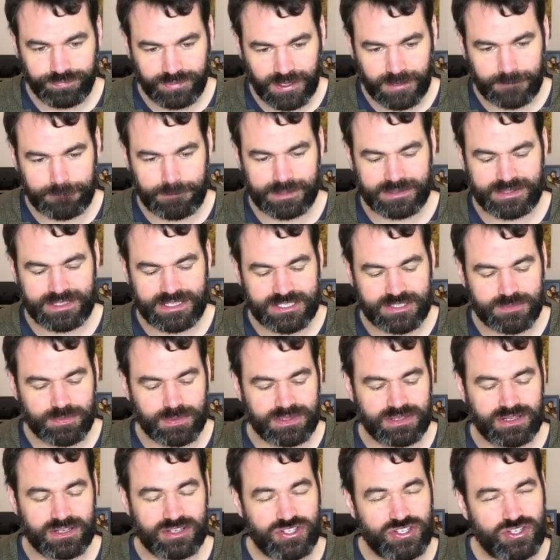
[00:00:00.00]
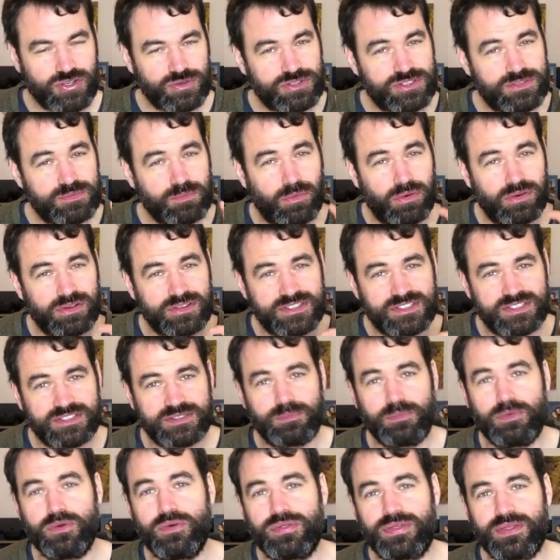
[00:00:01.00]
But this one shows more
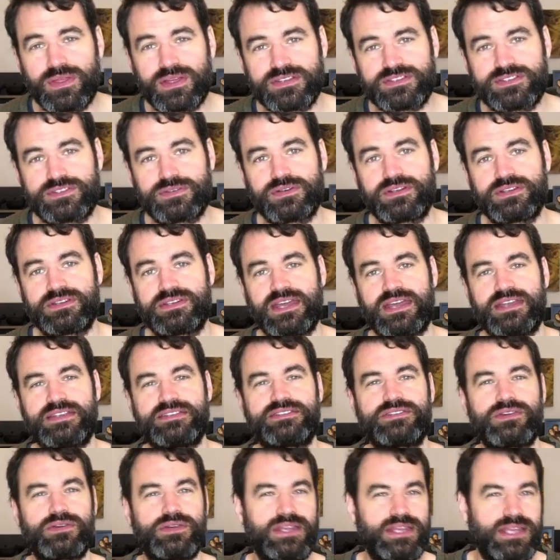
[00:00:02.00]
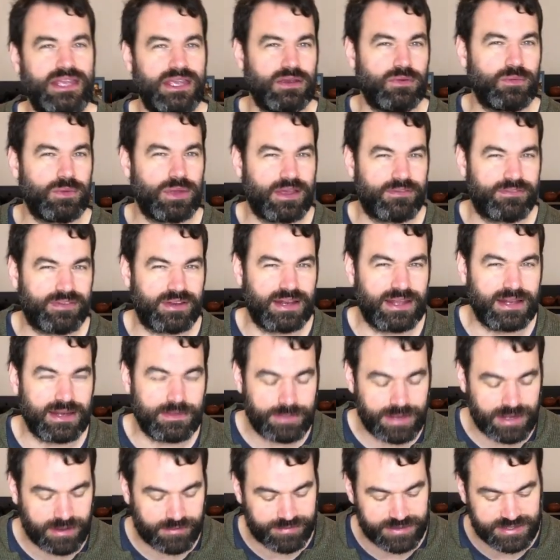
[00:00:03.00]
smoothness to the taste. So here we have a little
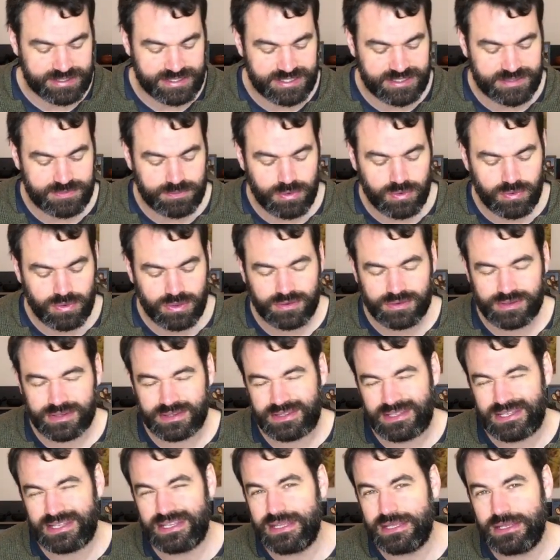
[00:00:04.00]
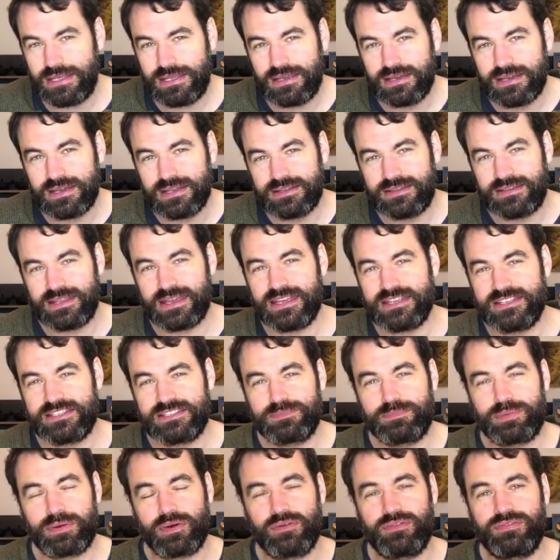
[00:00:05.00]
bit of a smoother tea
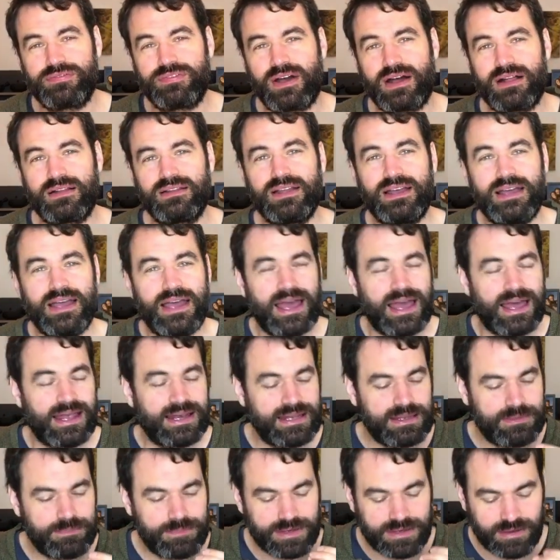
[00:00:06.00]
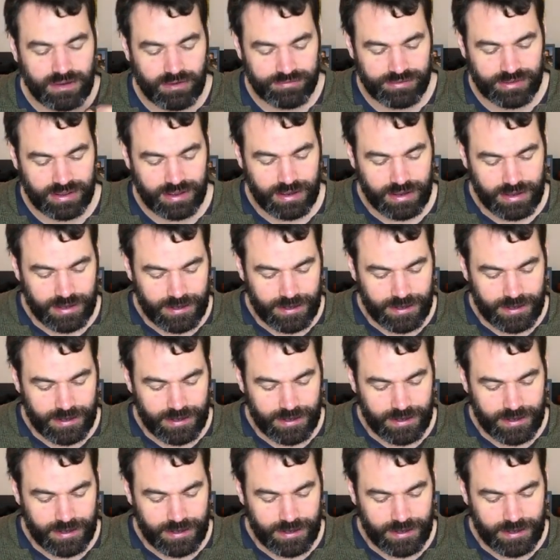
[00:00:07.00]
taste profile, a little bit of a